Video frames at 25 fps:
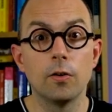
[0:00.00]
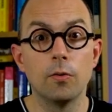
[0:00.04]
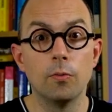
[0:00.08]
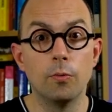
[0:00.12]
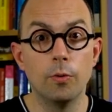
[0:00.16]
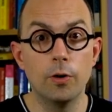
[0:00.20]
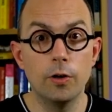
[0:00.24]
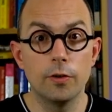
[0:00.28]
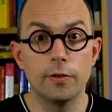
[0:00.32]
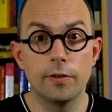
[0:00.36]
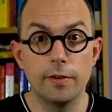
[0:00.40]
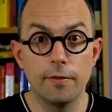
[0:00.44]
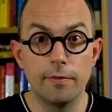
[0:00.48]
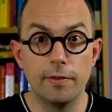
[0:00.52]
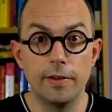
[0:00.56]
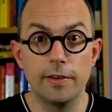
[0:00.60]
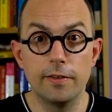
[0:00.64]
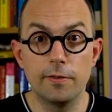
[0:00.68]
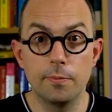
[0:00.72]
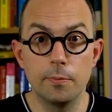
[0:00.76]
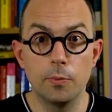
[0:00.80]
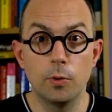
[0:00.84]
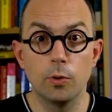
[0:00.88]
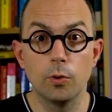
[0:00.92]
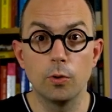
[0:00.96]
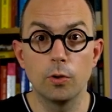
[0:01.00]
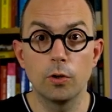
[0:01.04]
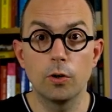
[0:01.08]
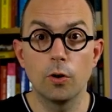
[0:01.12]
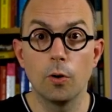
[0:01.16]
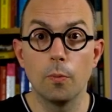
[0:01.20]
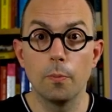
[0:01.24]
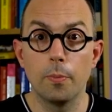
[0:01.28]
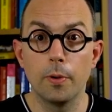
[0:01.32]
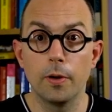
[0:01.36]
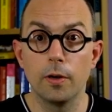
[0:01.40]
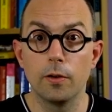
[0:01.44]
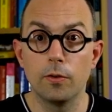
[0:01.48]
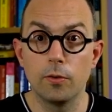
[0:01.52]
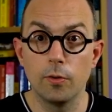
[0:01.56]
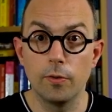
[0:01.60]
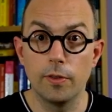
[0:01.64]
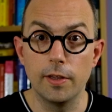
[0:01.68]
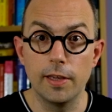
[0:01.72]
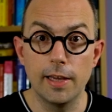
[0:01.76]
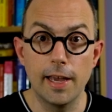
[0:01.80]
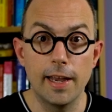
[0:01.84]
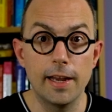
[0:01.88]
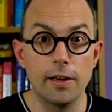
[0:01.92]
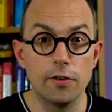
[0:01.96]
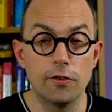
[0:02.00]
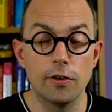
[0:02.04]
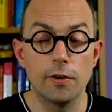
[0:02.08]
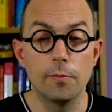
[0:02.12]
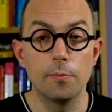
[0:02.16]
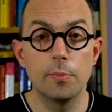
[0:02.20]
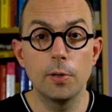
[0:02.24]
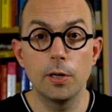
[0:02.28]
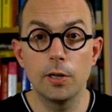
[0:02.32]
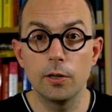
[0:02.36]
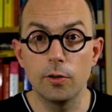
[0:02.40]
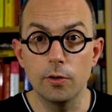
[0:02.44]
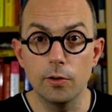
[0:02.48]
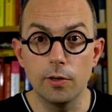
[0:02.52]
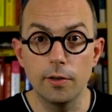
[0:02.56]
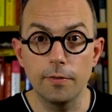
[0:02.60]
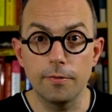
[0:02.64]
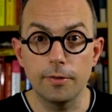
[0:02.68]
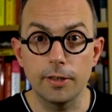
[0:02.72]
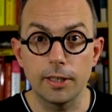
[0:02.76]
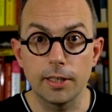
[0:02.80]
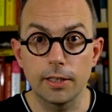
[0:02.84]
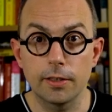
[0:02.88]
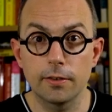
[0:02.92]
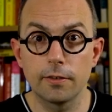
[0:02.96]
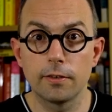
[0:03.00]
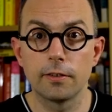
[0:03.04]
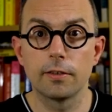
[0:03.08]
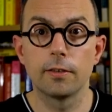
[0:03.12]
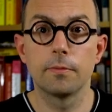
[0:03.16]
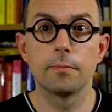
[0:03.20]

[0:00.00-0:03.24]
relatively small compared to the age and period effects.